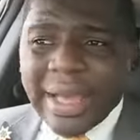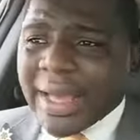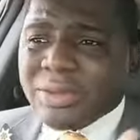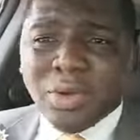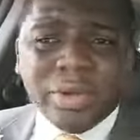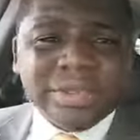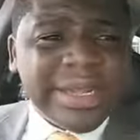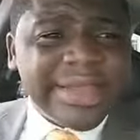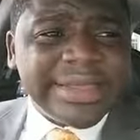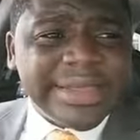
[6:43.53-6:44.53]
An old
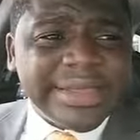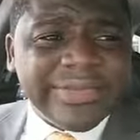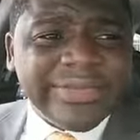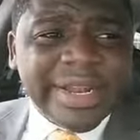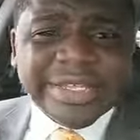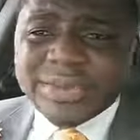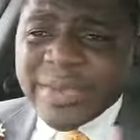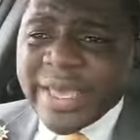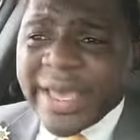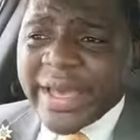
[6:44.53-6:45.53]
lady in the village
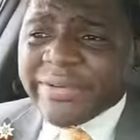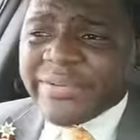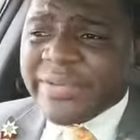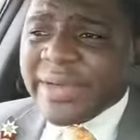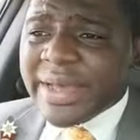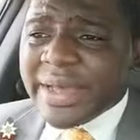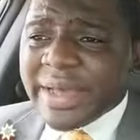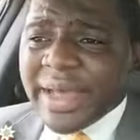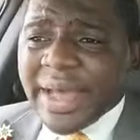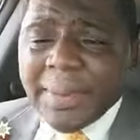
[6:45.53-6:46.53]
may have
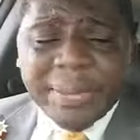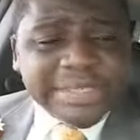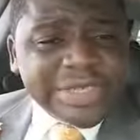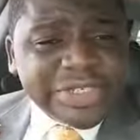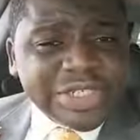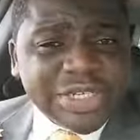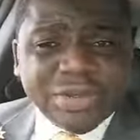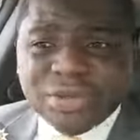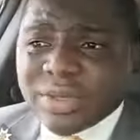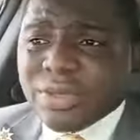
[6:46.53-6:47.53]
hypertension.